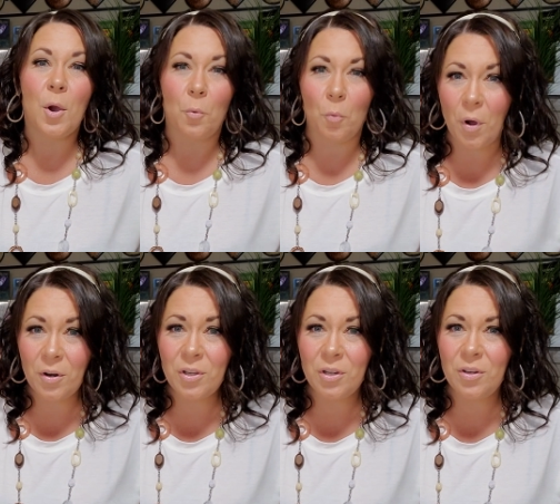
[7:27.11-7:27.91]
What
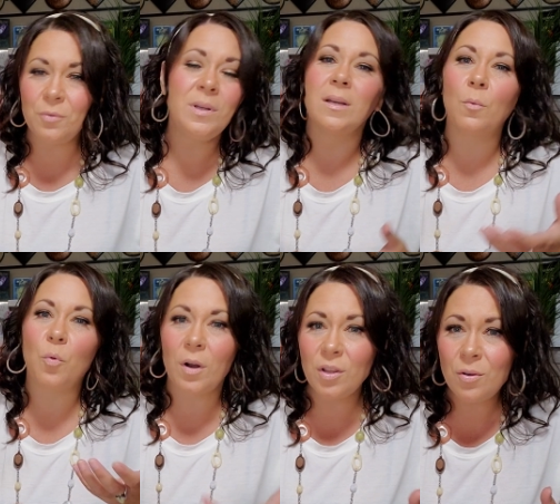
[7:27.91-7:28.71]
are you doing?
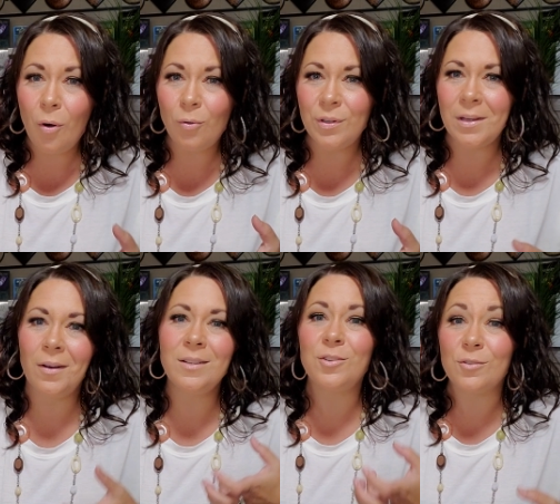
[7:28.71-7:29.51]
What are you holding
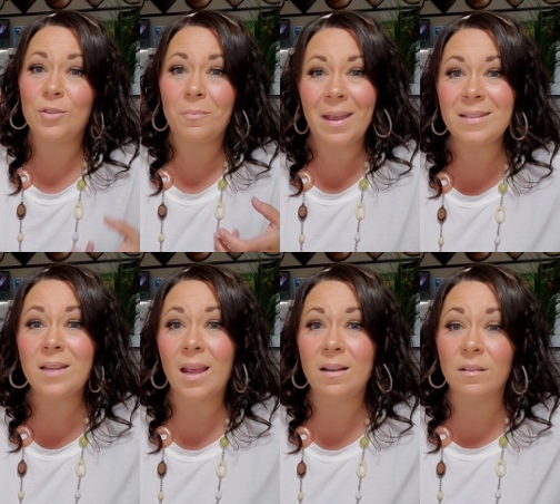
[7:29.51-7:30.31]
on to to
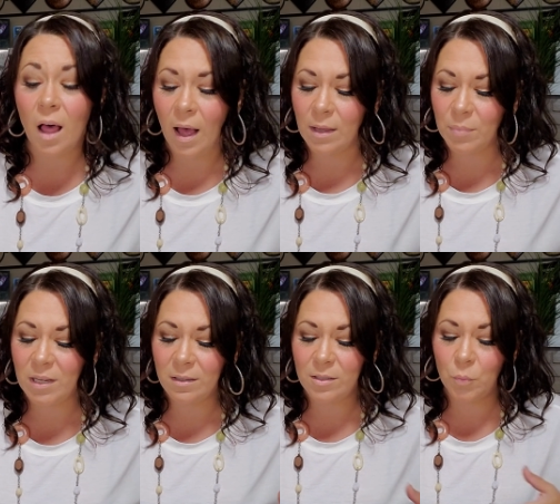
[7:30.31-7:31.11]
maintain a lie?
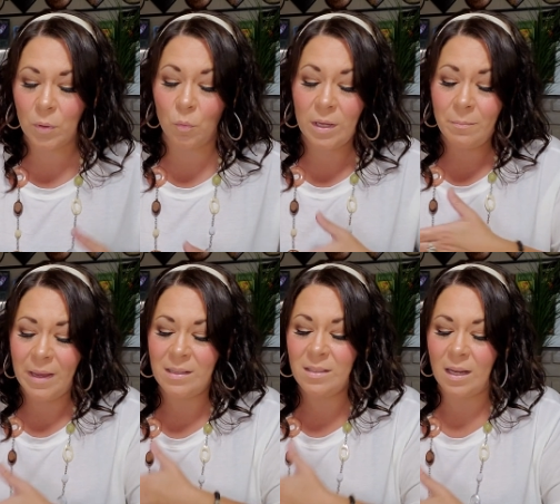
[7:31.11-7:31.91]
Because when we
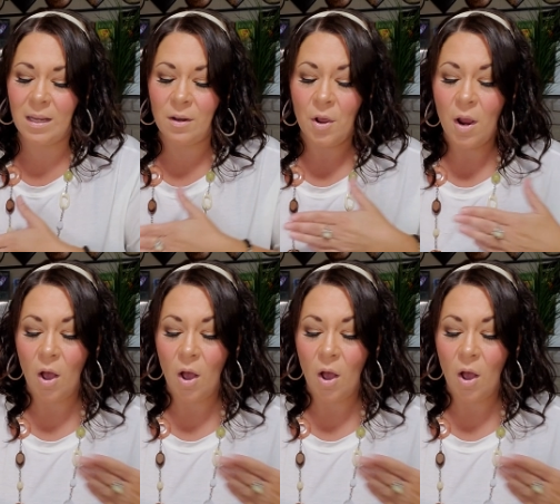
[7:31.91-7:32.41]
maintain